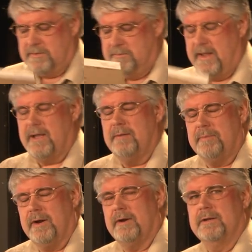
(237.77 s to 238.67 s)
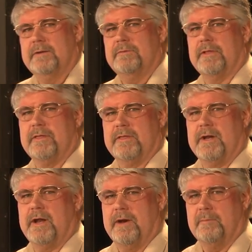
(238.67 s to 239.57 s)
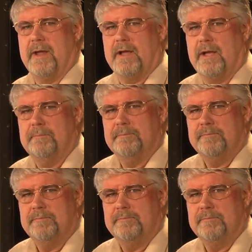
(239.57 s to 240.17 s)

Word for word: makeup air rather than an air makeup.